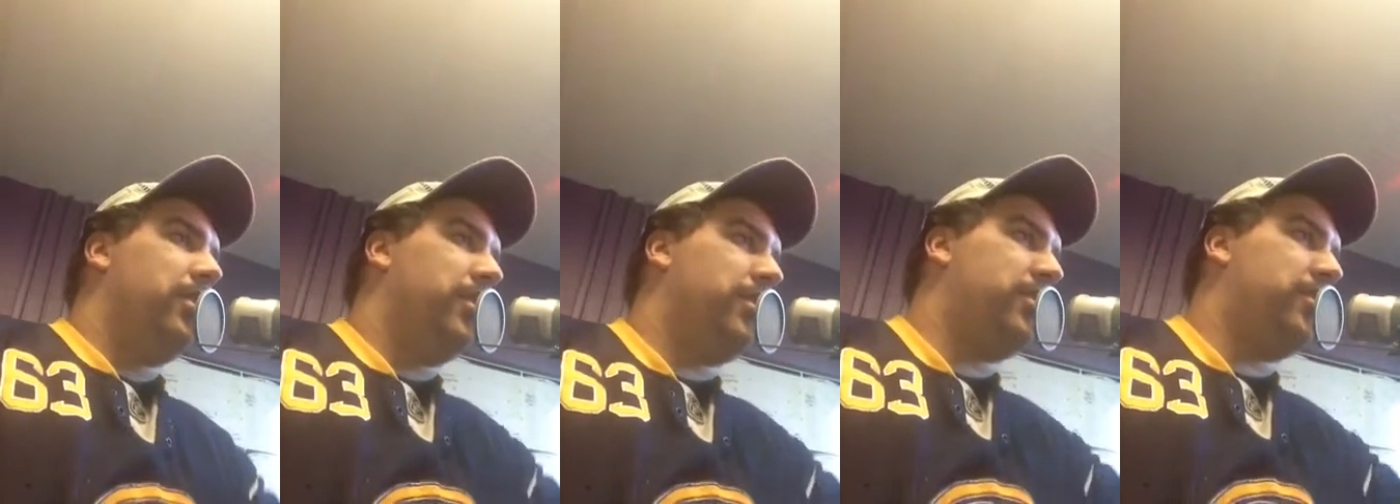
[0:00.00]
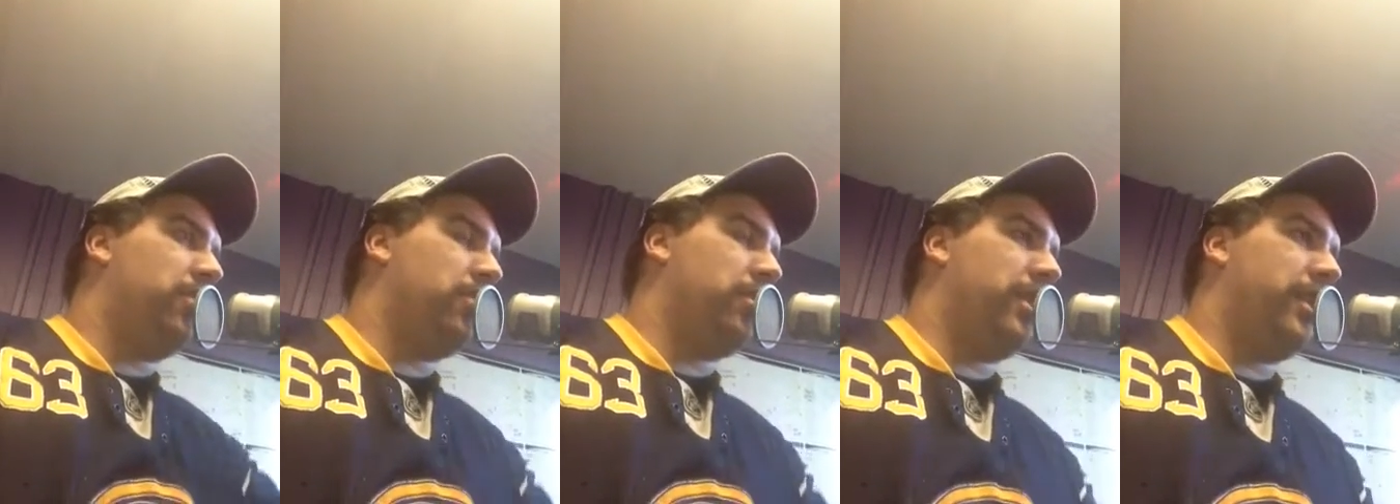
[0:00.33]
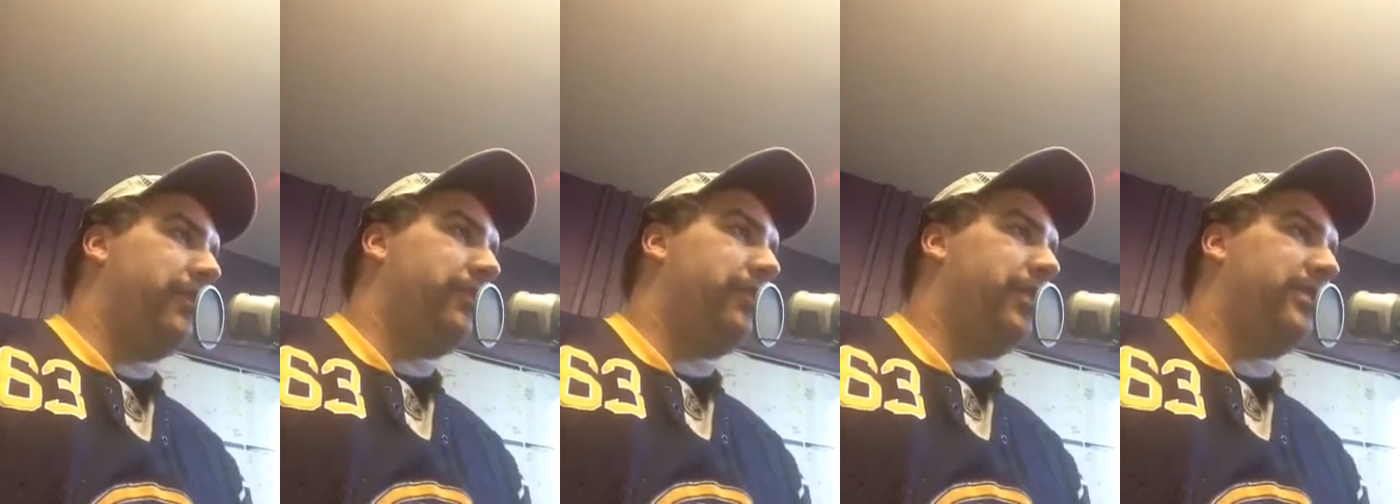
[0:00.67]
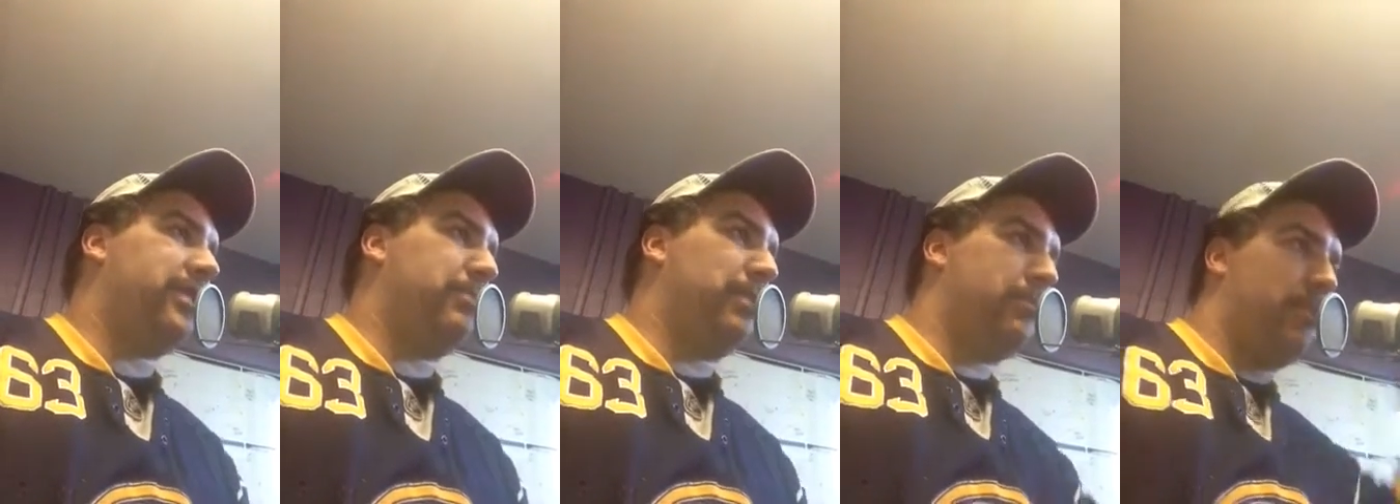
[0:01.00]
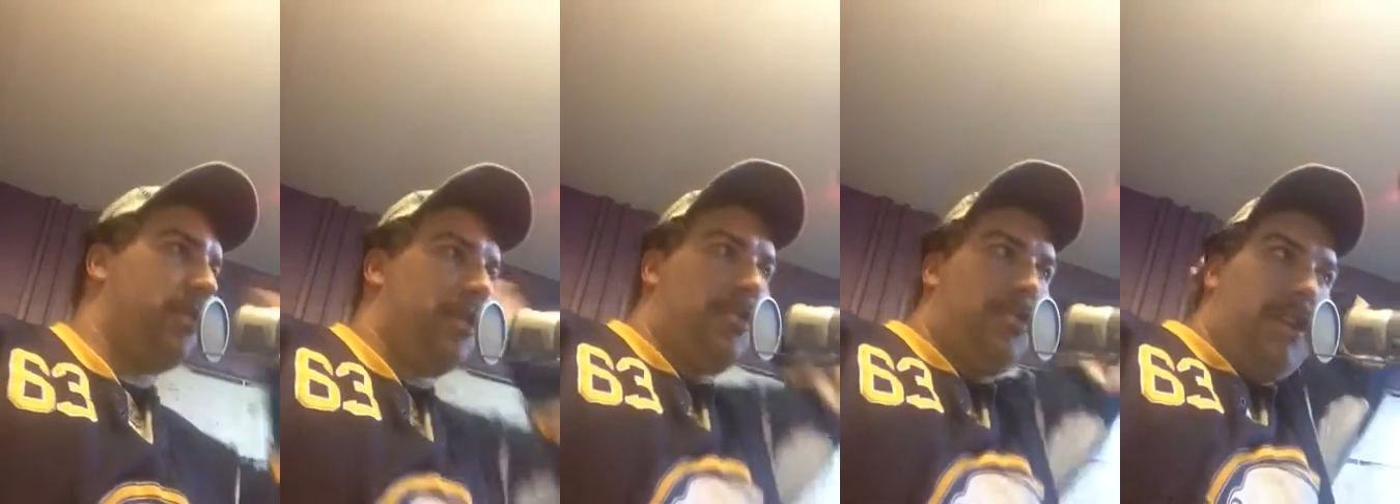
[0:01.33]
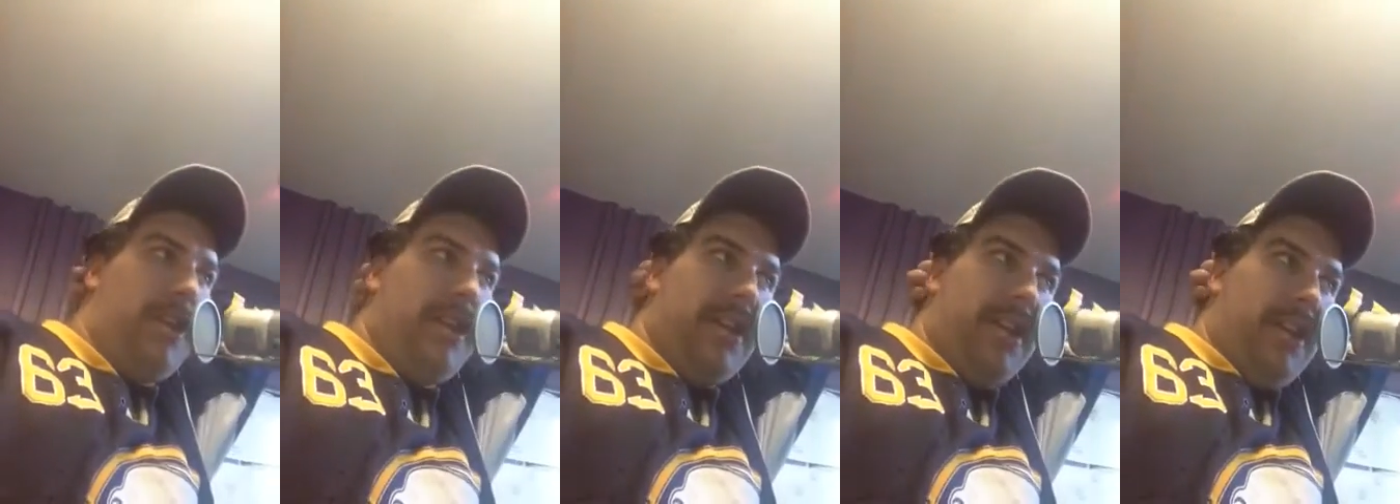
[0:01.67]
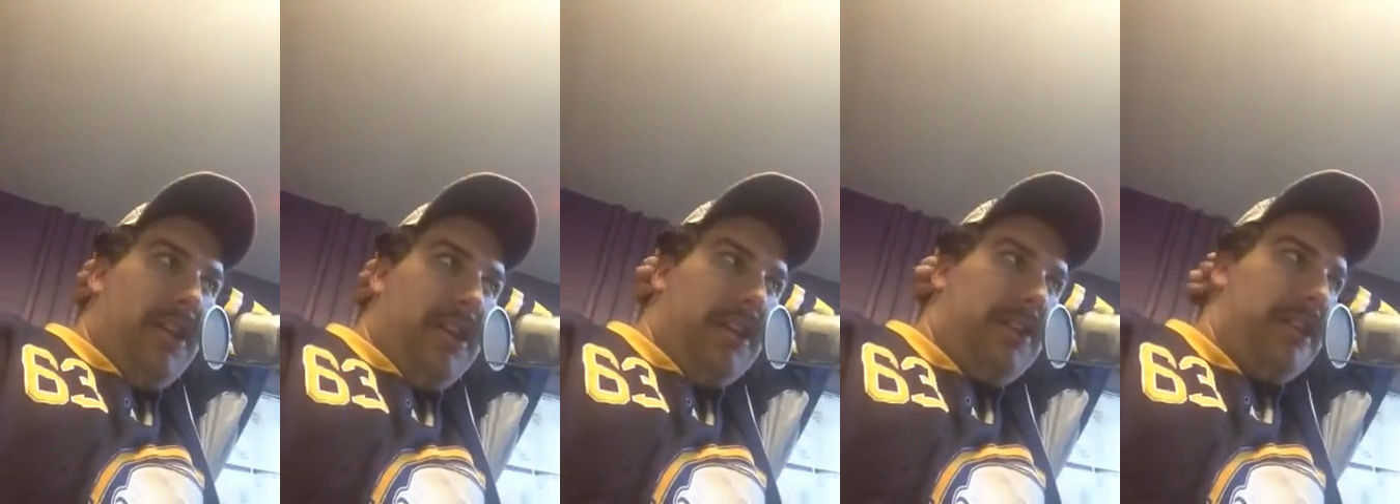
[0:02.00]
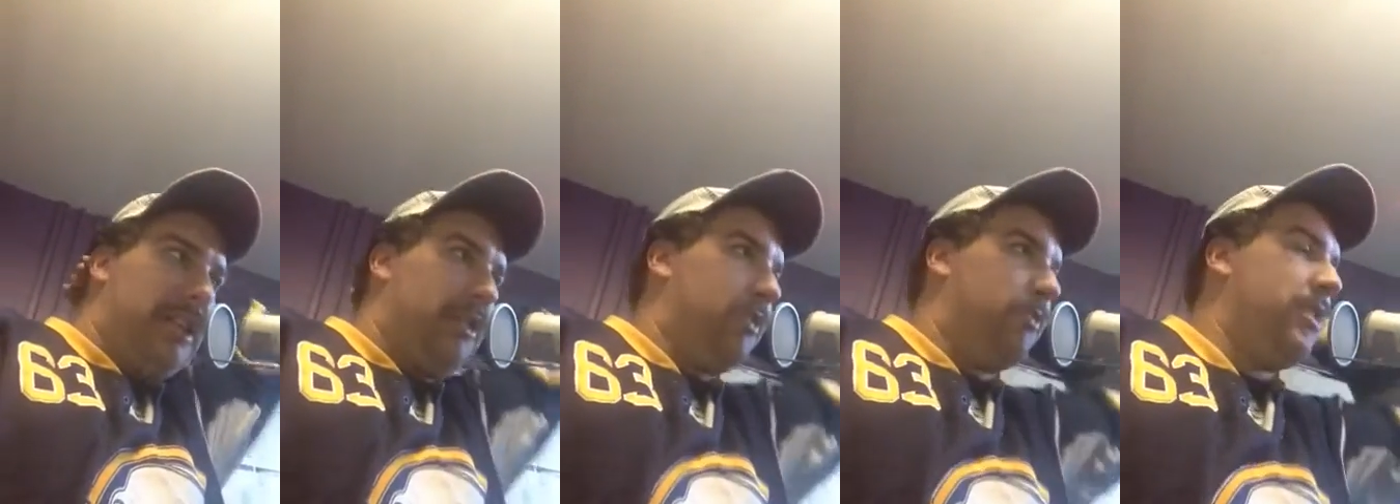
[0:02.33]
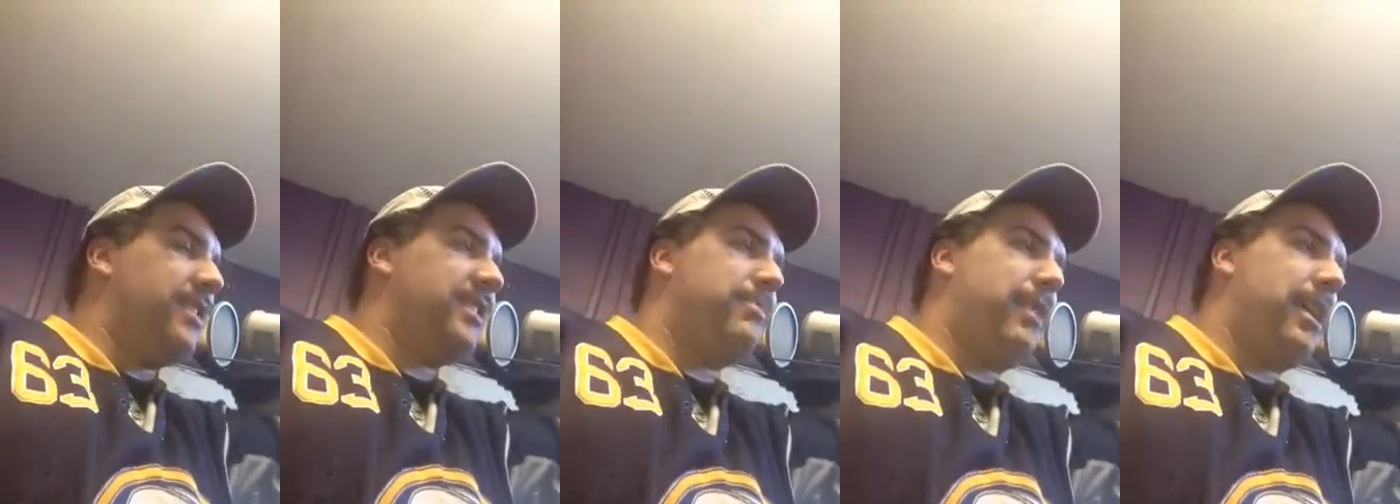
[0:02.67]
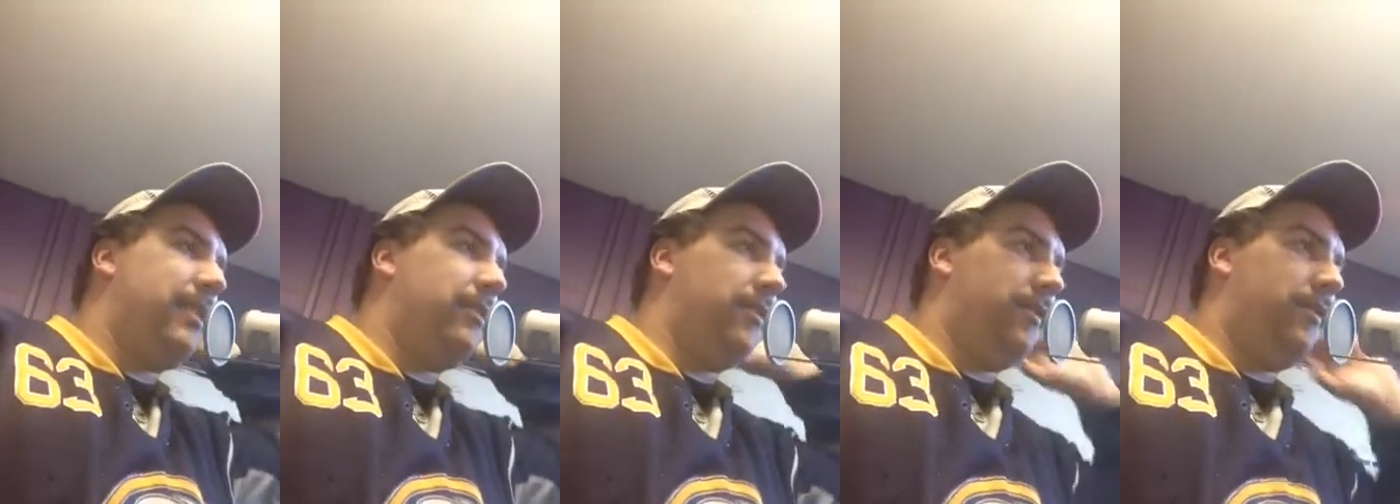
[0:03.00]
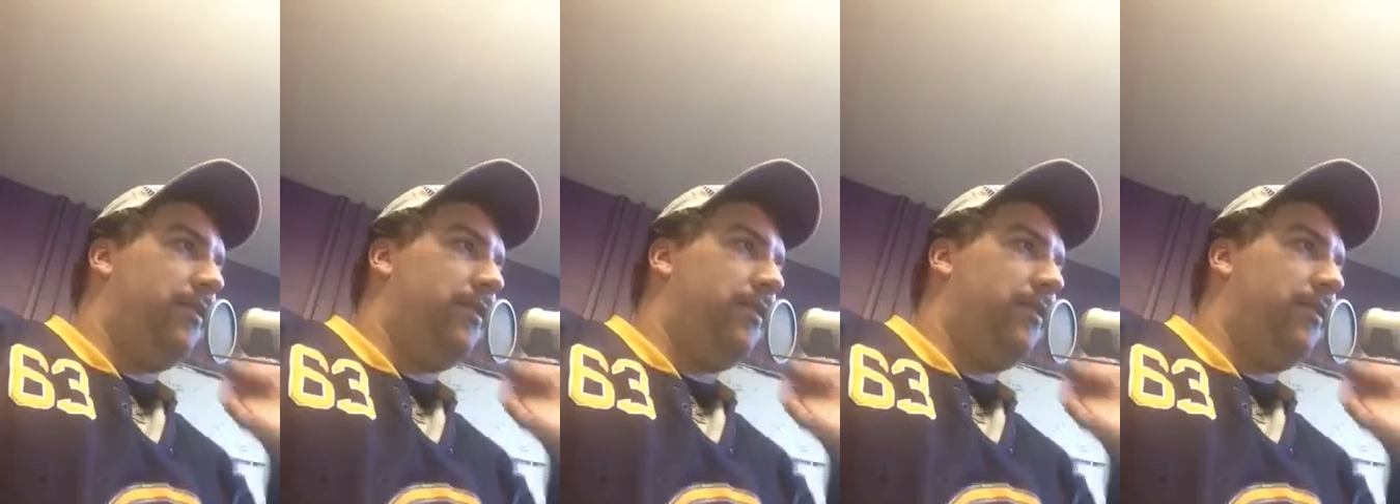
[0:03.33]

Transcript: the story of Krista McMurtry. You can check out the rest of my